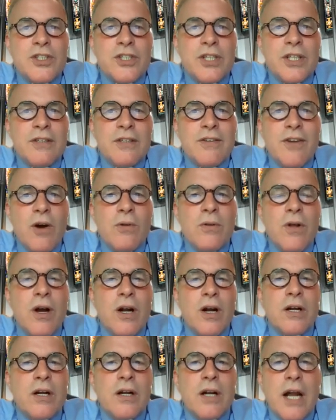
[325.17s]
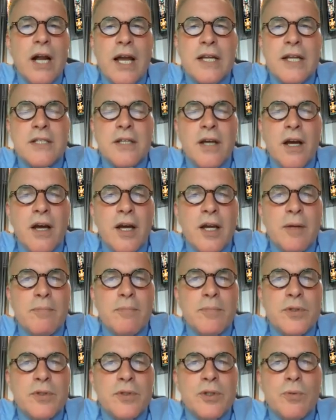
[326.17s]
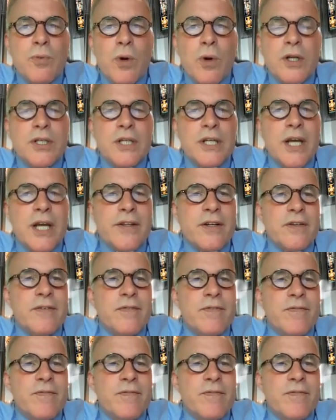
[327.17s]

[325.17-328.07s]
she no longer had time to work together.